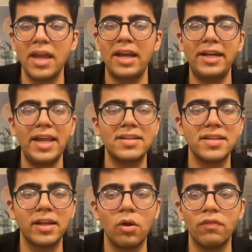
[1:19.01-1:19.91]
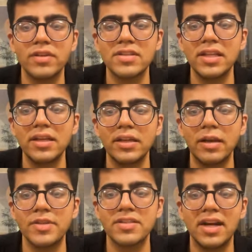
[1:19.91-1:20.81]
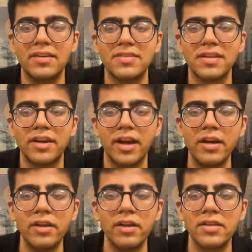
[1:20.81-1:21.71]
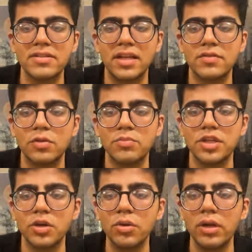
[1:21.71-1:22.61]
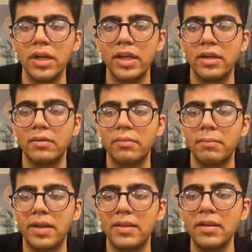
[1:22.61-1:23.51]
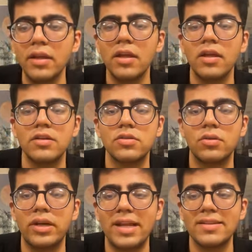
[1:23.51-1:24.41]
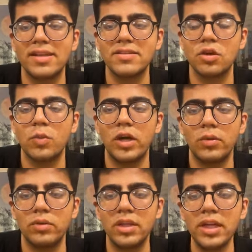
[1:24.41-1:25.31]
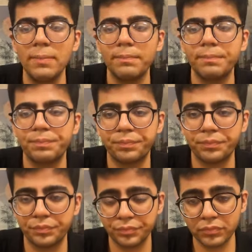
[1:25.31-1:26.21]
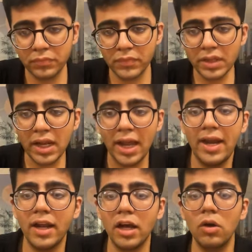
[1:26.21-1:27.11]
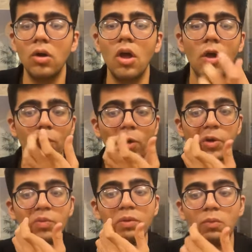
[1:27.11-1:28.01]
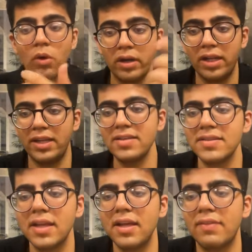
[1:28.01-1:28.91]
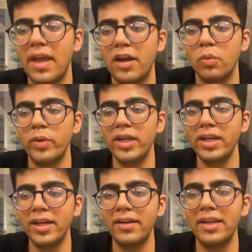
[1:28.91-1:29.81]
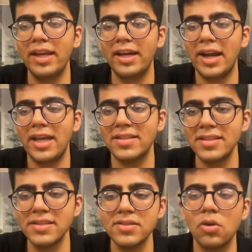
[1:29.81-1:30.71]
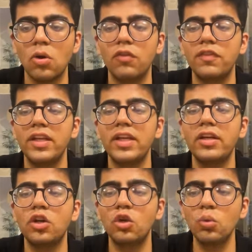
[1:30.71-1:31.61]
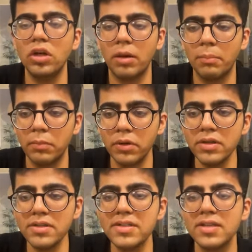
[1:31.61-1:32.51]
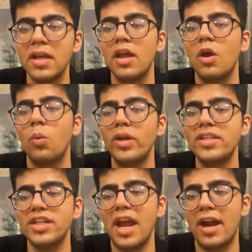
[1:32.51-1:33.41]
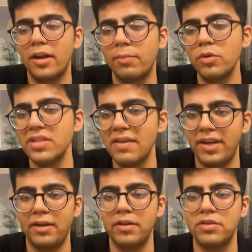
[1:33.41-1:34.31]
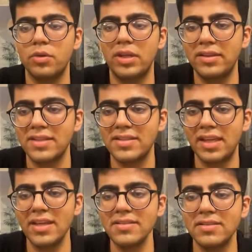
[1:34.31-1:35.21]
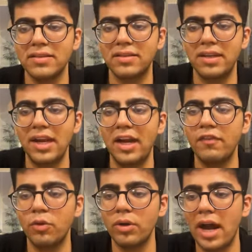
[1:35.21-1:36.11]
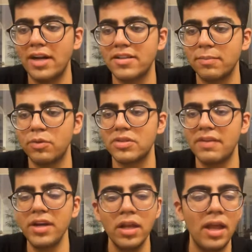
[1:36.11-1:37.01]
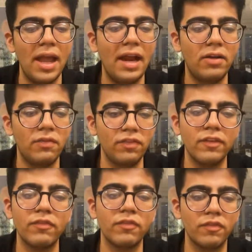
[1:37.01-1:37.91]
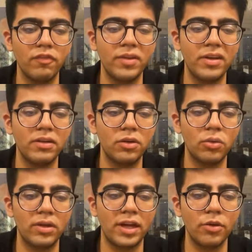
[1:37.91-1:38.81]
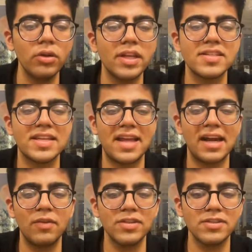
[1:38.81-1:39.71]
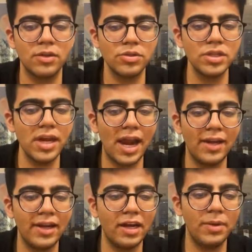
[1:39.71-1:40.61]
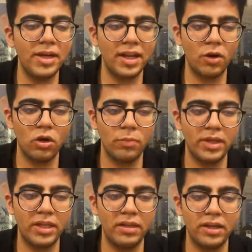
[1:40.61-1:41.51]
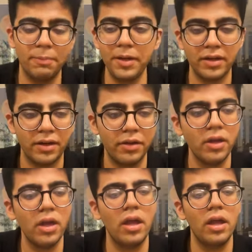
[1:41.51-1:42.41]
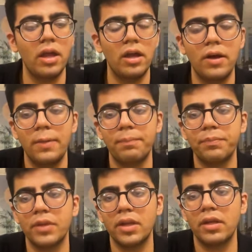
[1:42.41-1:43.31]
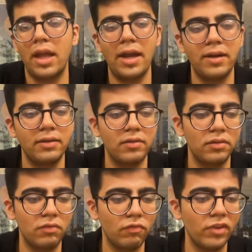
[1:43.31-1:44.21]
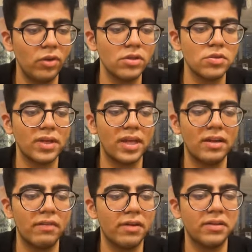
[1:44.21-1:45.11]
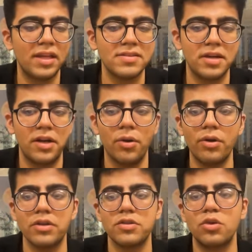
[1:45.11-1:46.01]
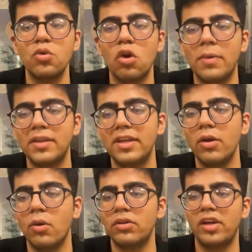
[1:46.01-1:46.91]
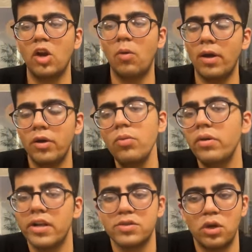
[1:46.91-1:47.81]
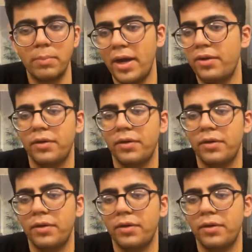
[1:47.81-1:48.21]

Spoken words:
Indexing, obviously, let me just write this in red, starts from 0 in Python. So indexing is 0, 1, 2, 3. And now what we want is that we need the indices of the two numbers which add up to 7. So in this case 3 and 4 adds up to 7, and we've been told that there is exactly one solution and an element cannot be repeated, and we can return the answer in any order. So 2, 3 or 3, 2 does not matter.